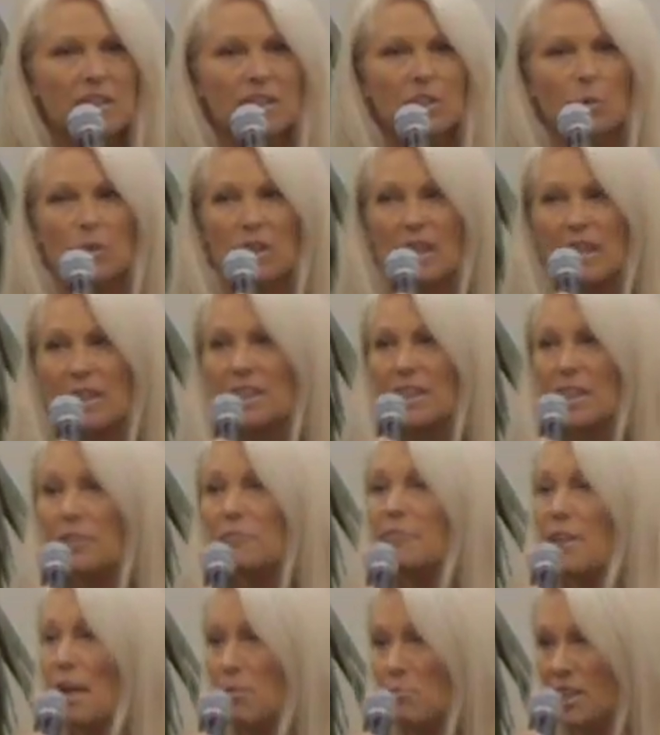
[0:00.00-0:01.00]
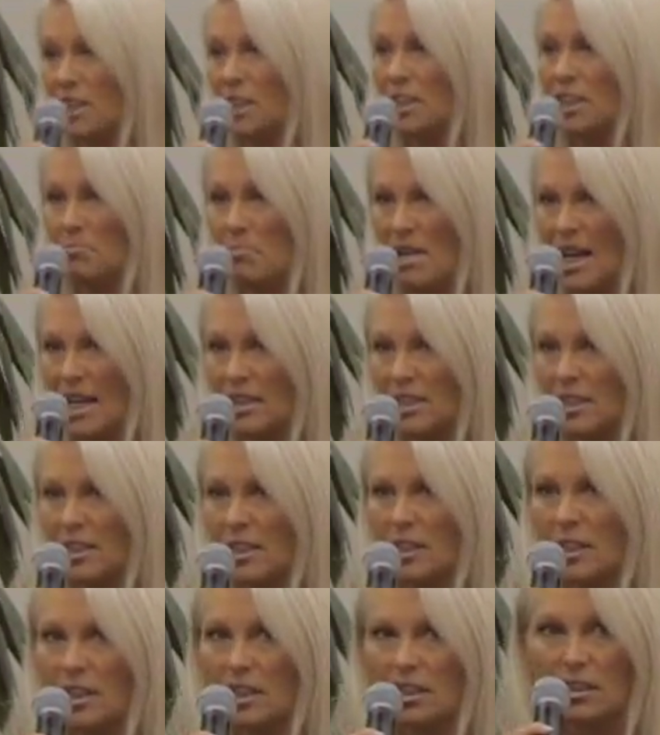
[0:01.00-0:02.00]
So when I say feminine and
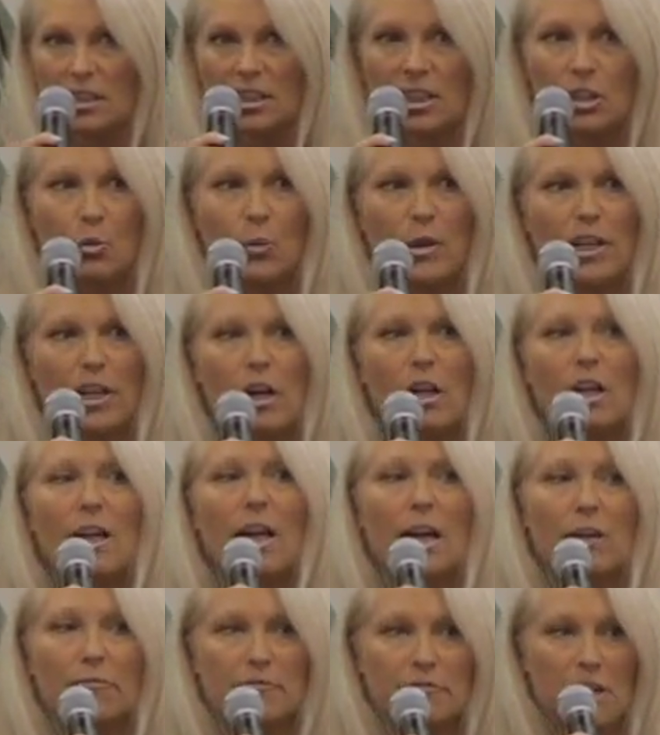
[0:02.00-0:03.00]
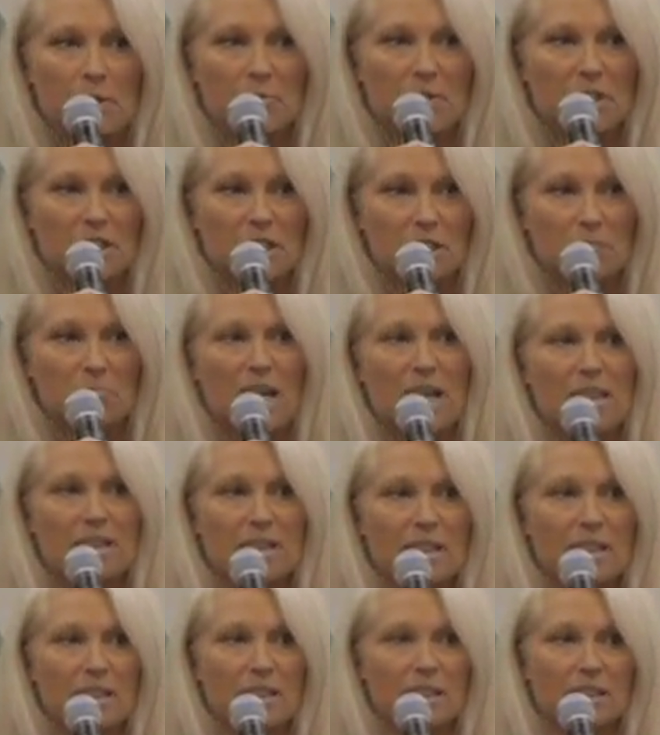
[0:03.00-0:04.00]
masculine, we all have feminine and
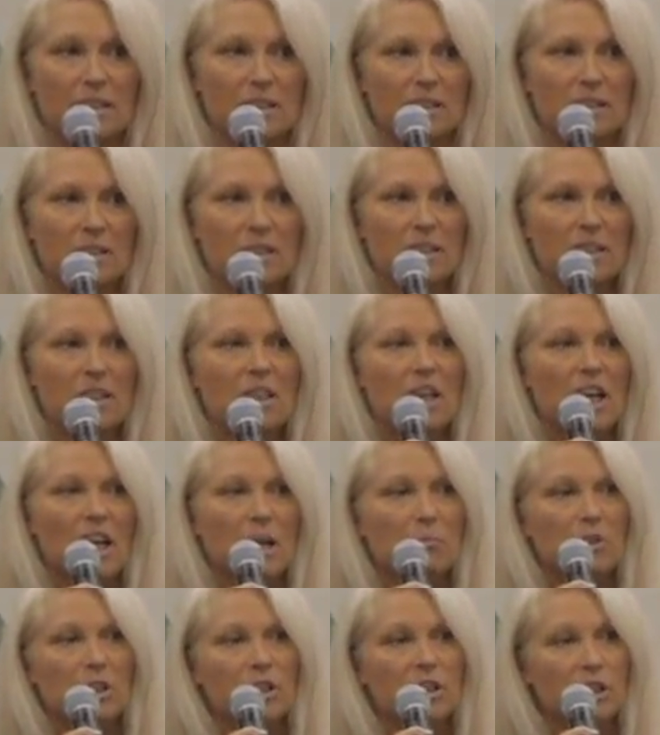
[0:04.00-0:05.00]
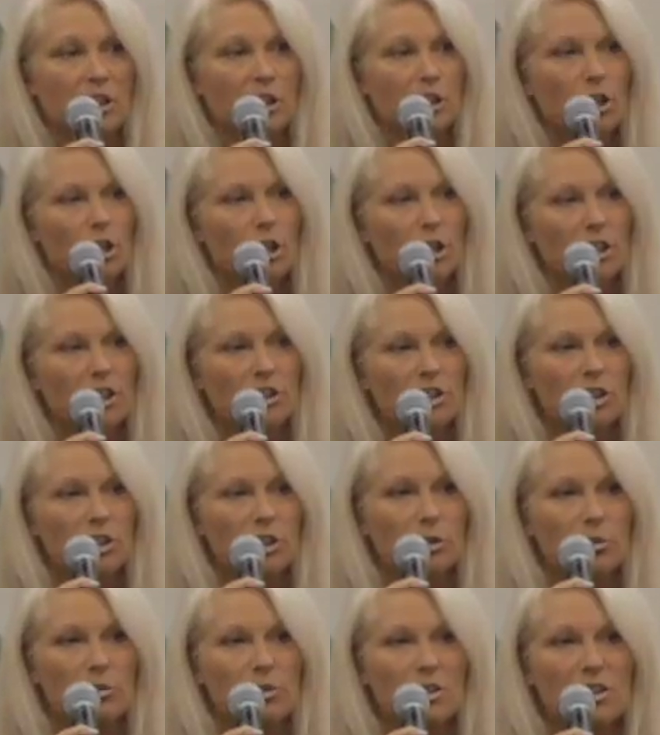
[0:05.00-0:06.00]
masculine. I'm going to encourage
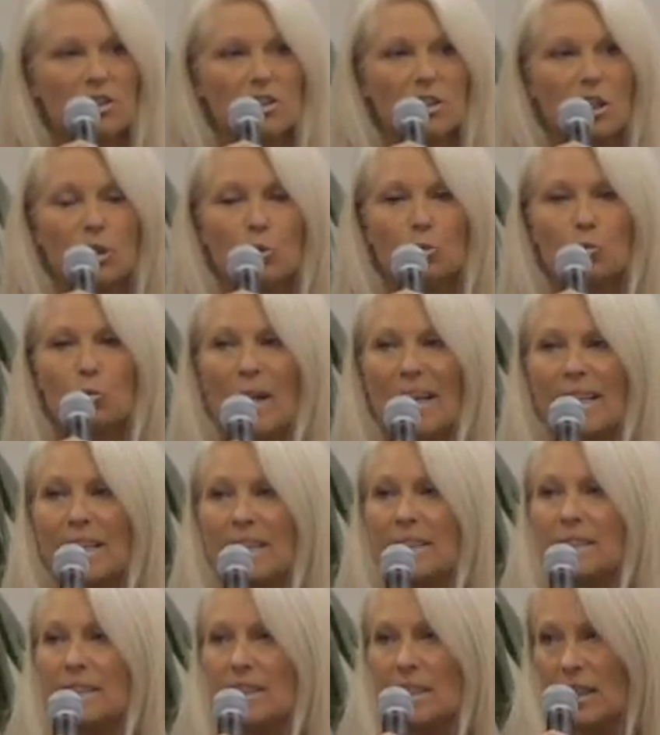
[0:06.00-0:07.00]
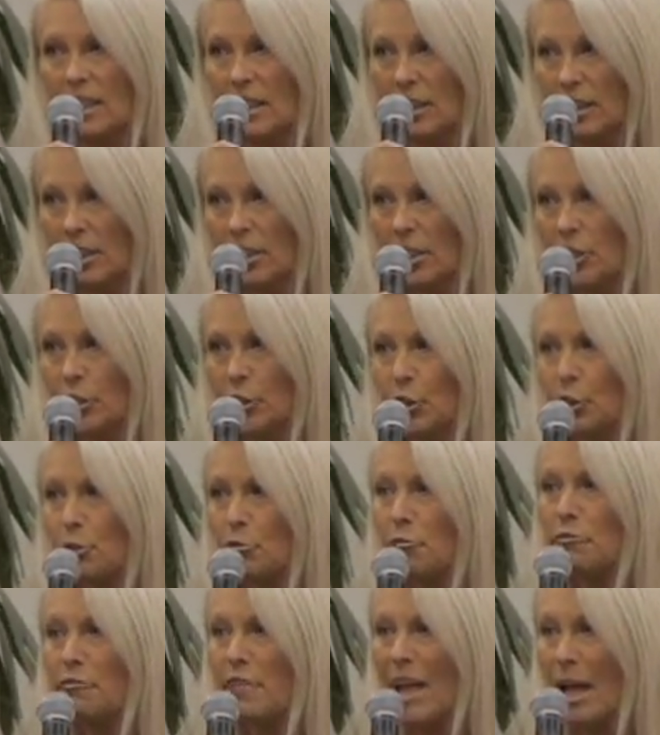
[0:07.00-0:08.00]
you to start raising your
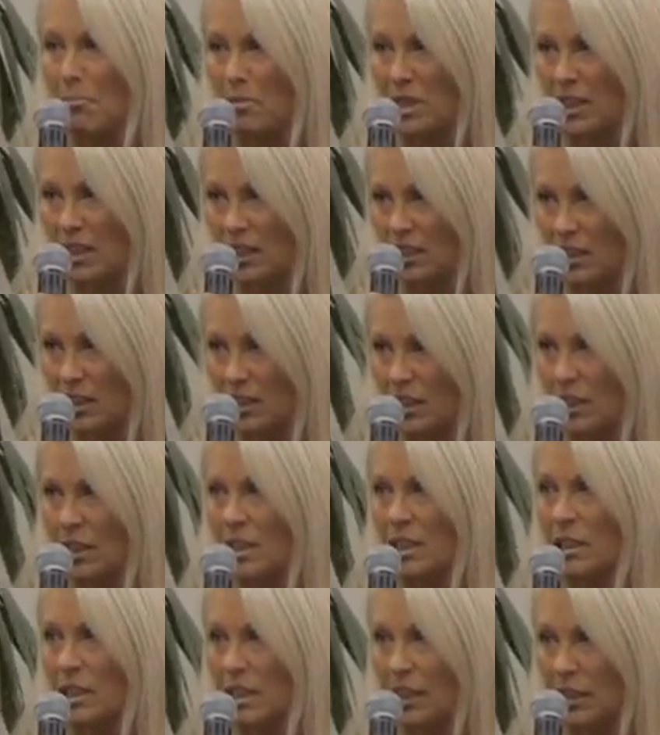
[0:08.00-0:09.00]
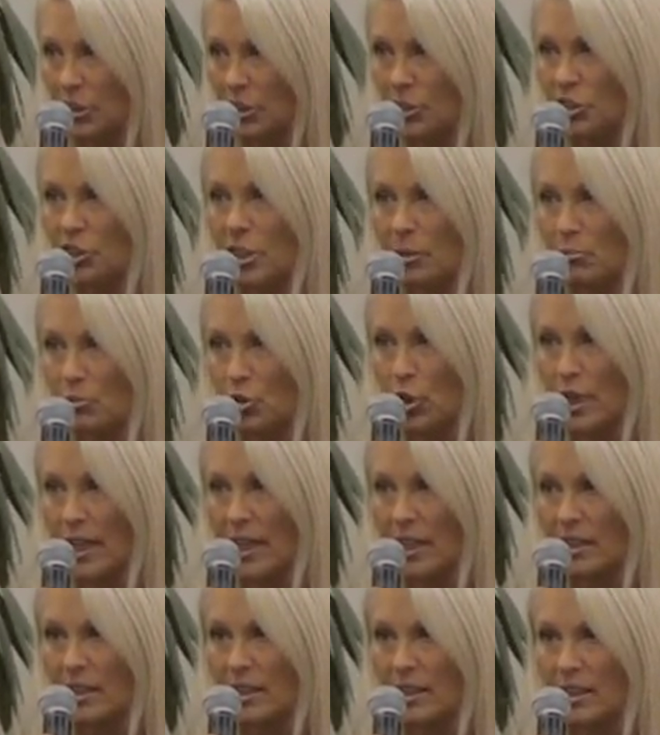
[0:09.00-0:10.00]
feminine leadership
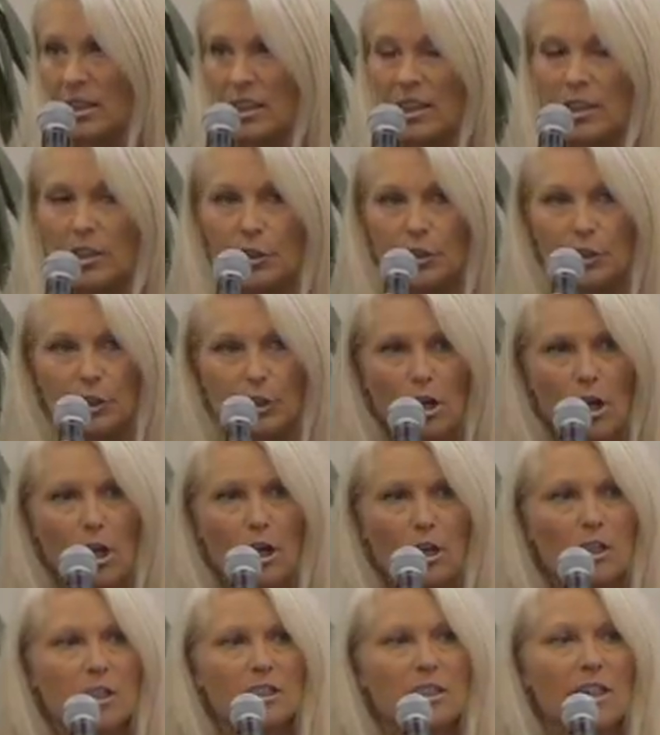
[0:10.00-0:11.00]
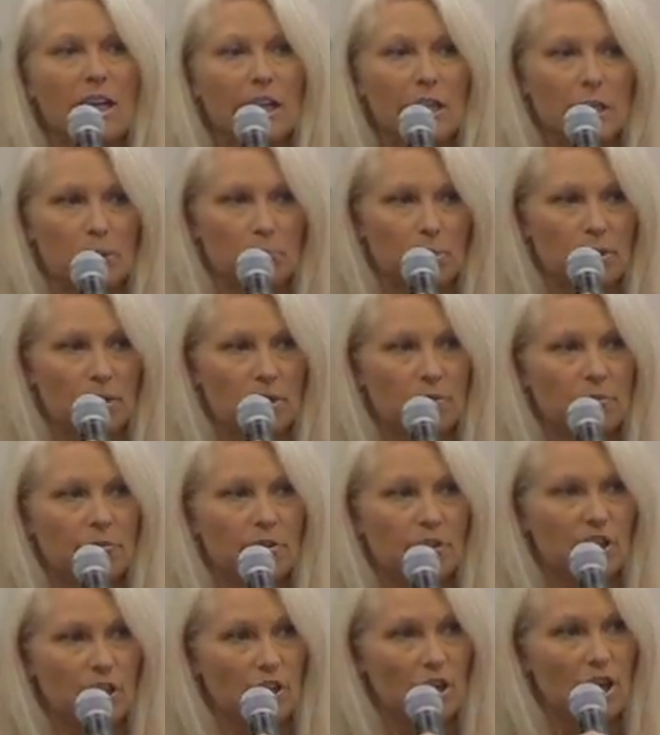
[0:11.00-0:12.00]
traits, your archetype
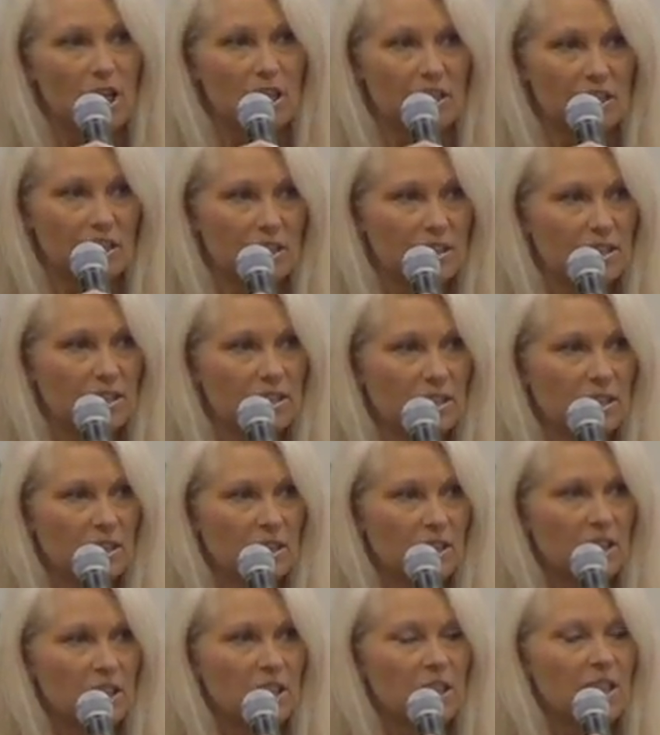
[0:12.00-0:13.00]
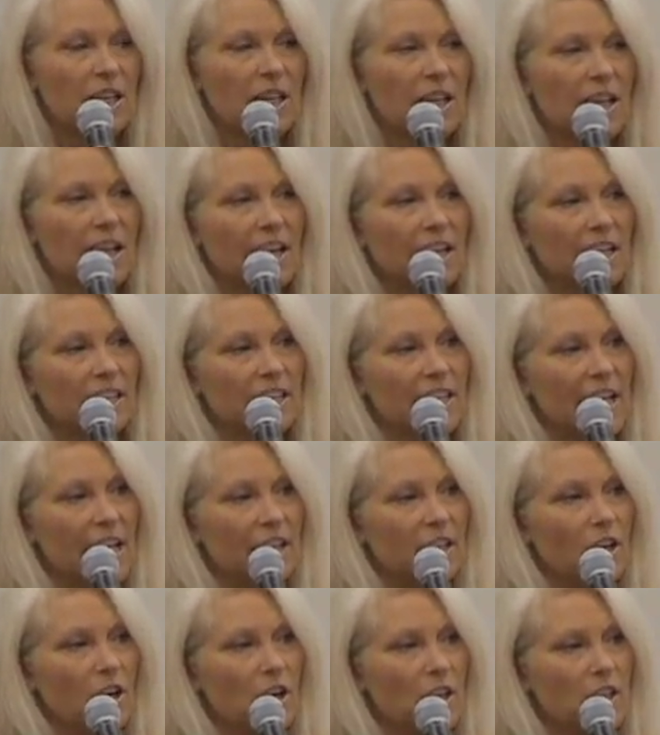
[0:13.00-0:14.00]
for the goddess. And
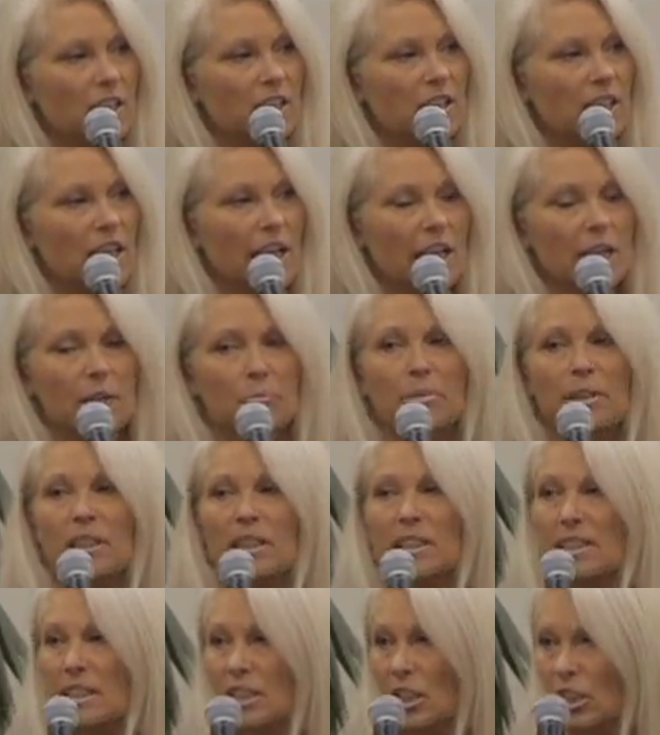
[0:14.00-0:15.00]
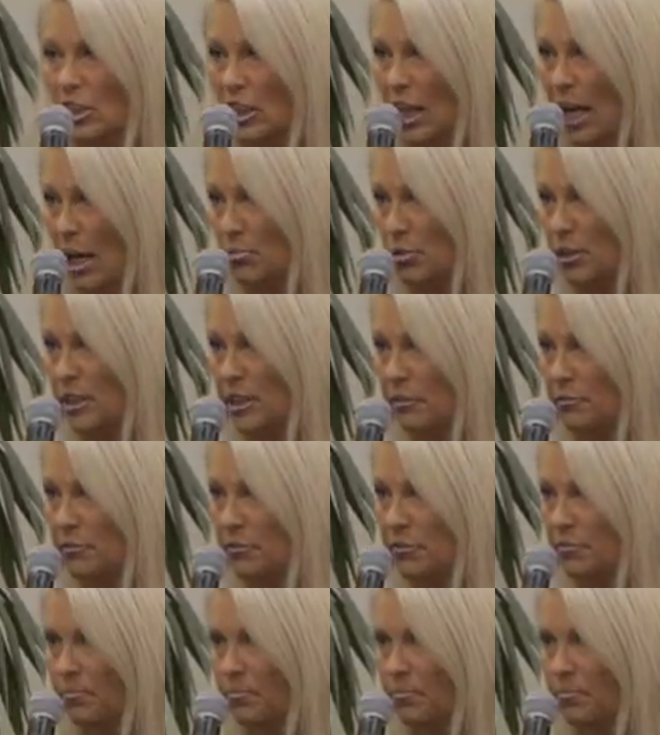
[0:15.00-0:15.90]
that archetype is collaborative.